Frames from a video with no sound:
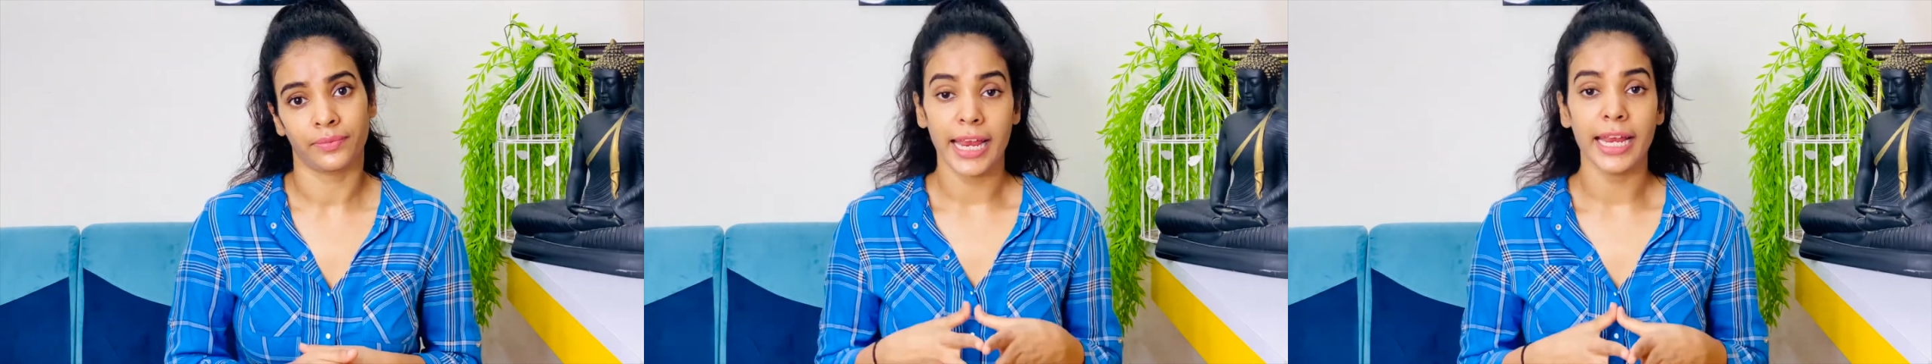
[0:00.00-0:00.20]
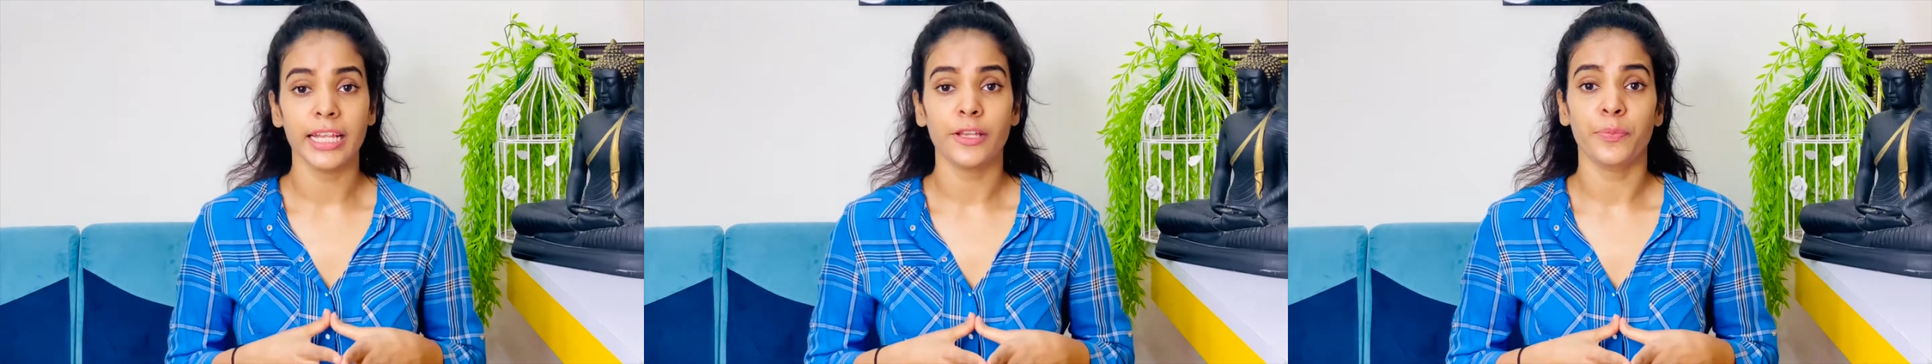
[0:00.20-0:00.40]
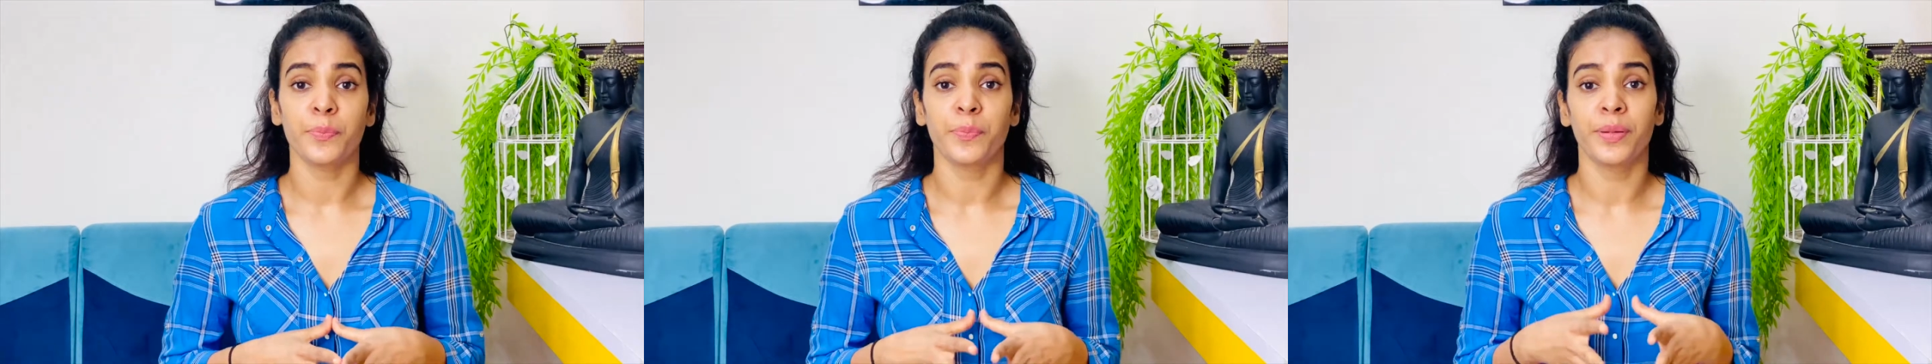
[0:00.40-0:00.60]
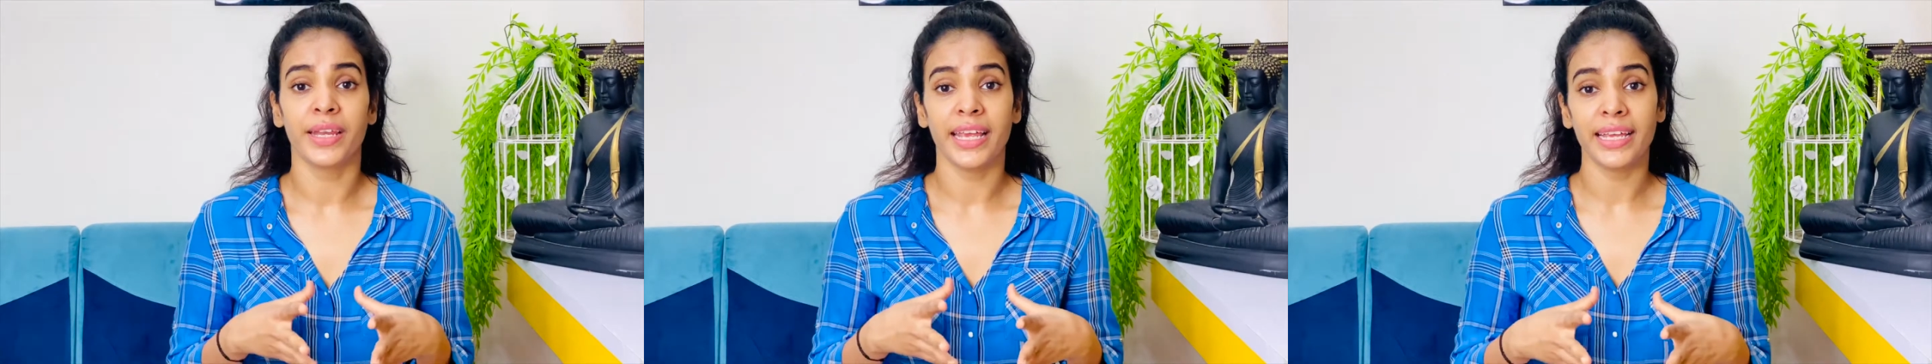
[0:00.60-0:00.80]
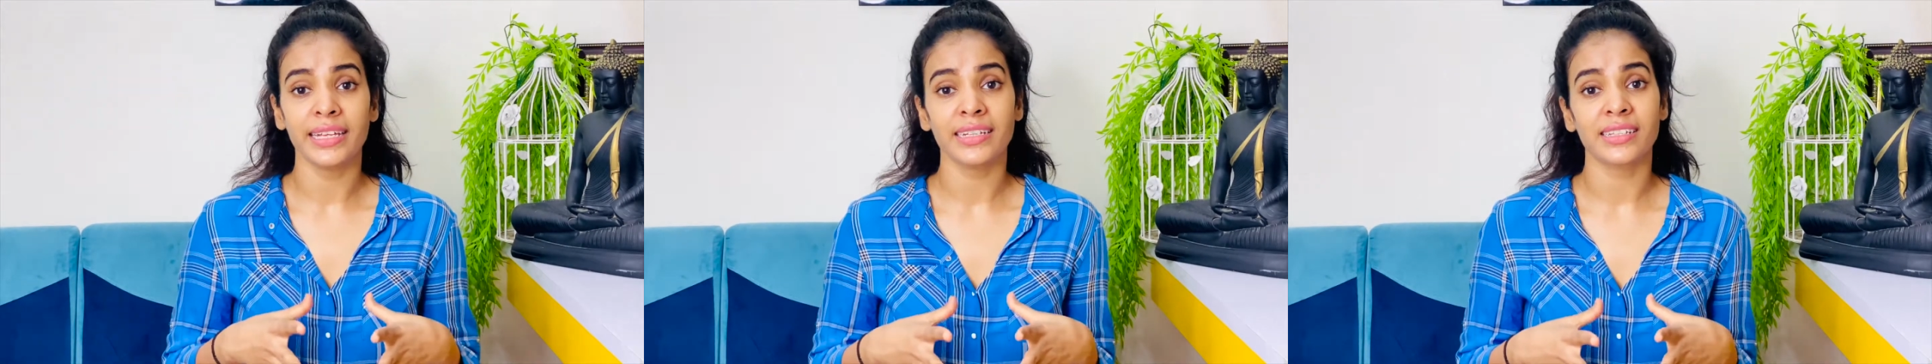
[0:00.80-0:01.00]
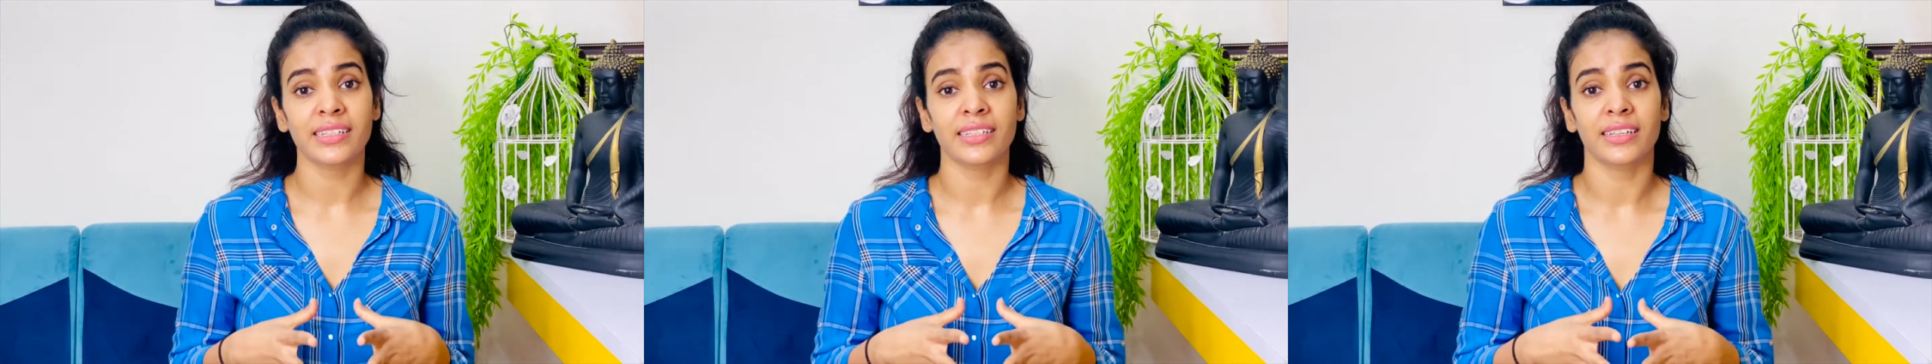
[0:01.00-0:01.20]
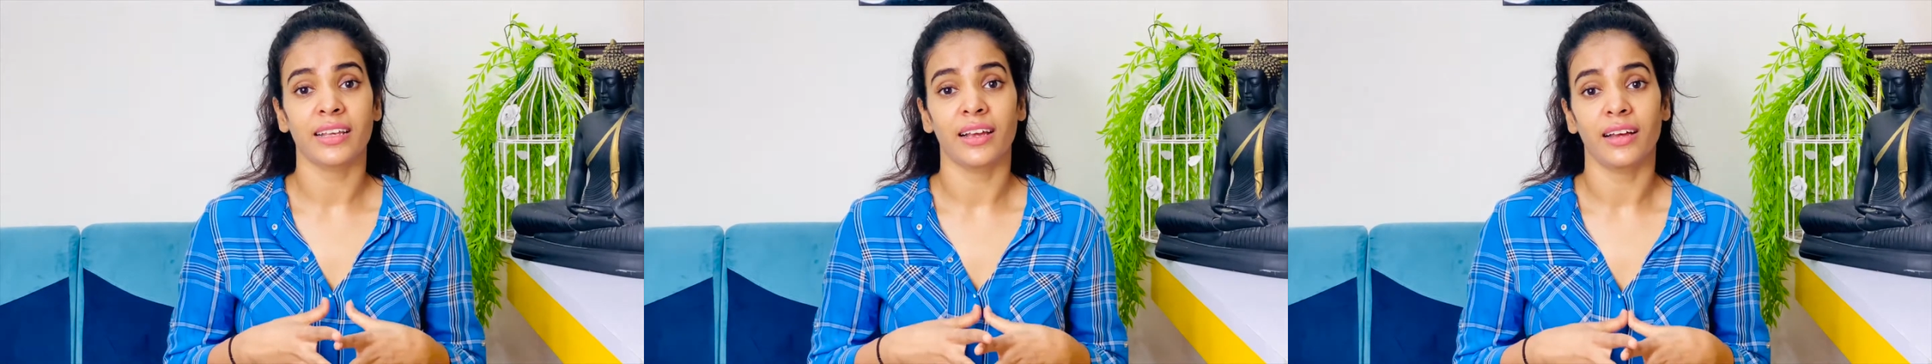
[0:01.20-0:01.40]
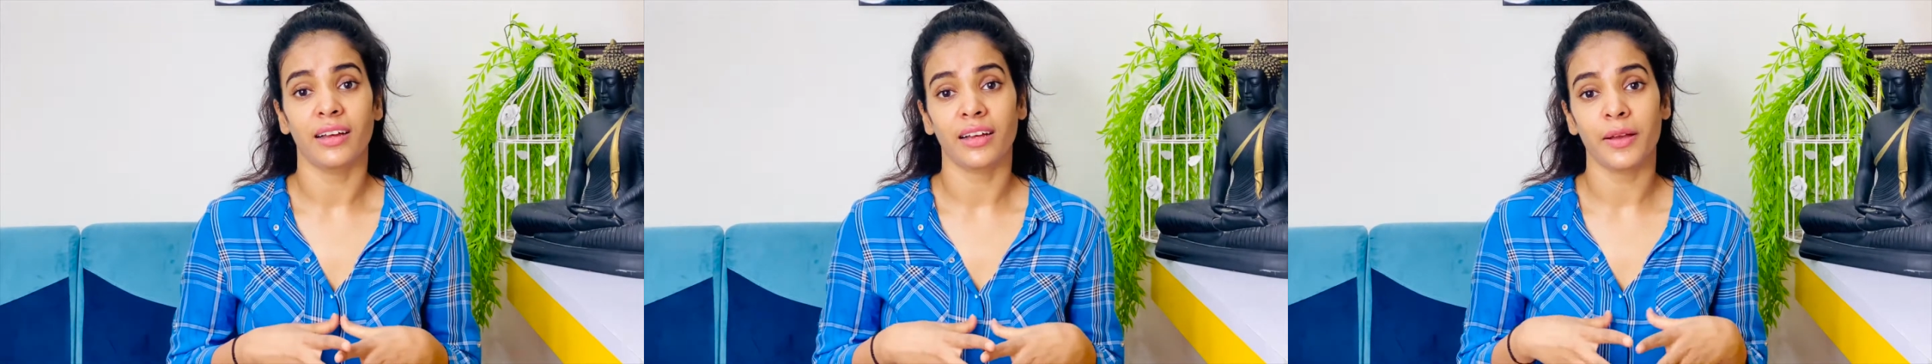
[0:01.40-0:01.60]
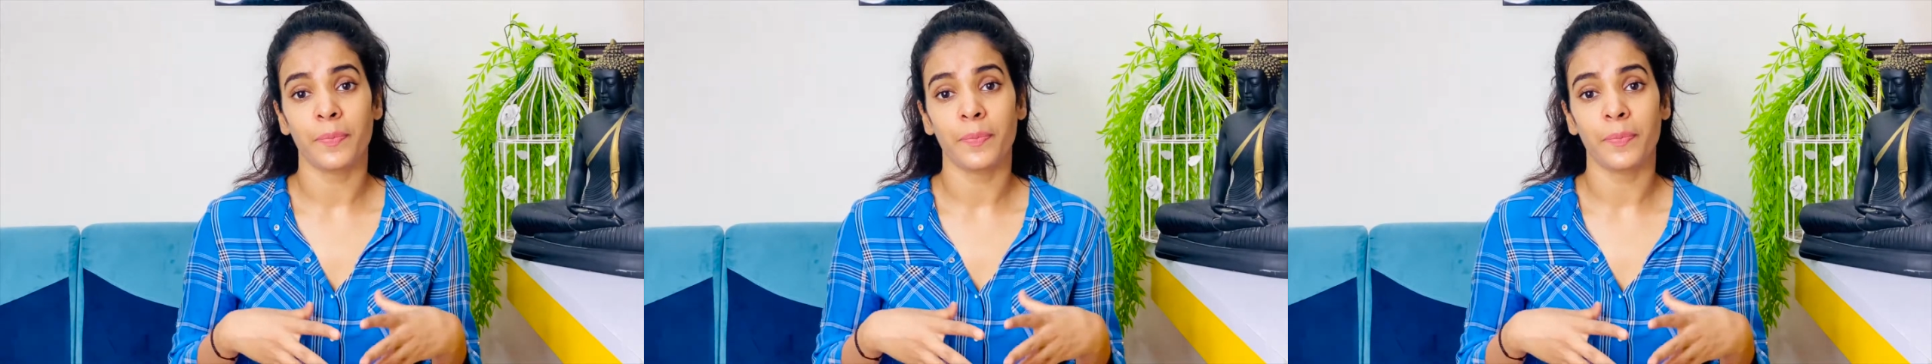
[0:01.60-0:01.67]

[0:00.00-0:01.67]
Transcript: It brings a